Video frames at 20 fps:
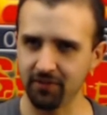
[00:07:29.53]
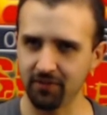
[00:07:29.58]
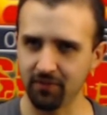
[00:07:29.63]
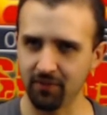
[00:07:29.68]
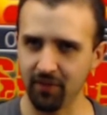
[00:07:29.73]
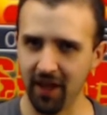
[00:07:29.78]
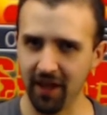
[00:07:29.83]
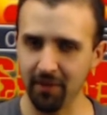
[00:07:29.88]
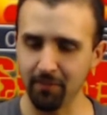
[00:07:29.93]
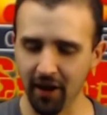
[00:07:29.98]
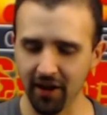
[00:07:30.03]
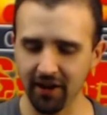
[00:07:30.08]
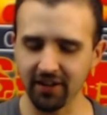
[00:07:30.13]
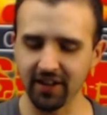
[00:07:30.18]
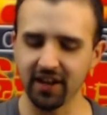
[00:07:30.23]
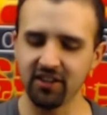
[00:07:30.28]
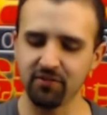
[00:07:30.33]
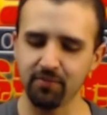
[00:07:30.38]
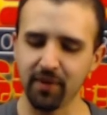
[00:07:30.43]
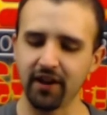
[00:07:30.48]
a model in
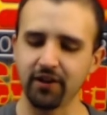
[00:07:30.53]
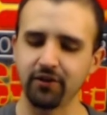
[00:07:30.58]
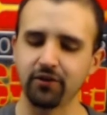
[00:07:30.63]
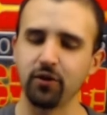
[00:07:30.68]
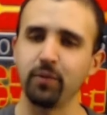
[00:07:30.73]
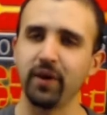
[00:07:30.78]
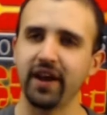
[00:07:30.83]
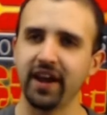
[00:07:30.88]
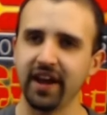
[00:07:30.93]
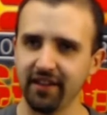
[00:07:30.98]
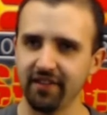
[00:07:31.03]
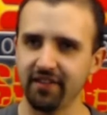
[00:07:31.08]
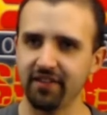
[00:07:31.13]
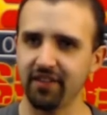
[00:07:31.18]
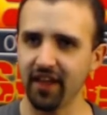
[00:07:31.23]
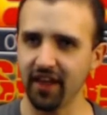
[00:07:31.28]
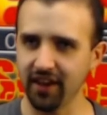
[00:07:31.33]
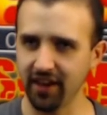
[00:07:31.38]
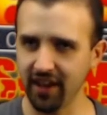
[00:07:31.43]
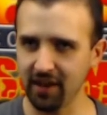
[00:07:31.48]
this battle group hits
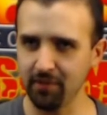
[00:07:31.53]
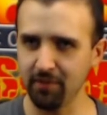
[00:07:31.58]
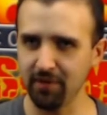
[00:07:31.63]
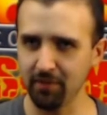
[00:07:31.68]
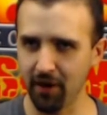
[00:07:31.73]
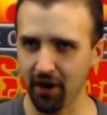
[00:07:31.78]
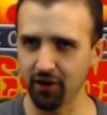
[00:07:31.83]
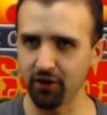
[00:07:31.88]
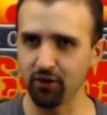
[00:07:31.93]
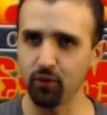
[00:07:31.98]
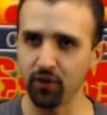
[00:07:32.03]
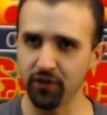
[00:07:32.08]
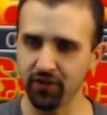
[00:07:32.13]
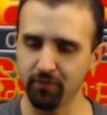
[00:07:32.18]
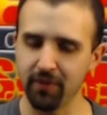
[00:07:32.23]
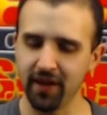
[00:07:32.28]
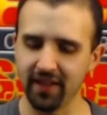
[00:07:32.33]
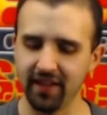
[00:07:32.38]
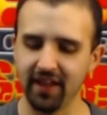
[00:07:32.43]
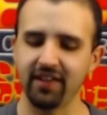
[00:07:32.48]
an enemy model with a
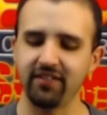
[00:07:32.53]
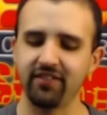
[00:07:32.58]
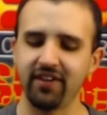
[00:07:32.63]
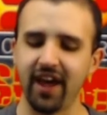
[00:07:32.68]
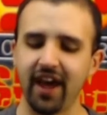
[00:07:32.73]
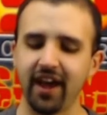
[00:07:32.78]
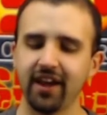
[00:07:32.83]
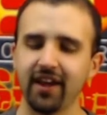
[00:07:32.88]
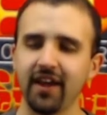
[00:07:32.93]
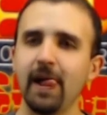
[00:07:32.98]
melee attack,